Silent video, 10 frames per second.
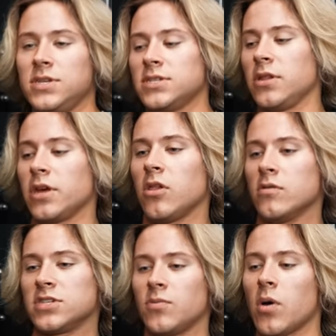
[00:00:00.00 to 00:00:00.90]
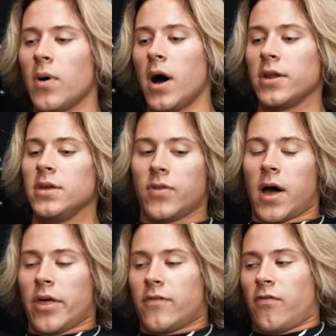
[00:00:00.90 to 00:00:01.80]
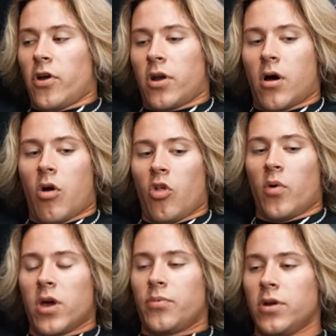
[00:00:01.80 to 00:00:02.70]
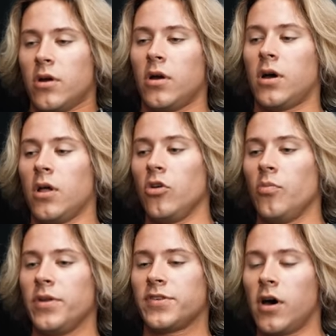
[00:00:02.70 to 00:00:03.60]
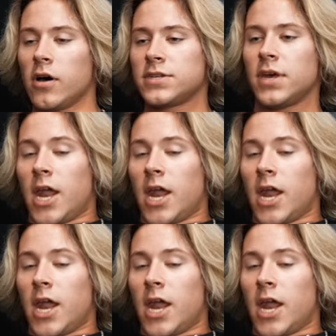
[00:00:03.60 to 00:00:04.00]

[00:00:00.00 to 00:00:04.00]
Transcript: decently close to my body, not like flared out all the way up here, a little bit tucked.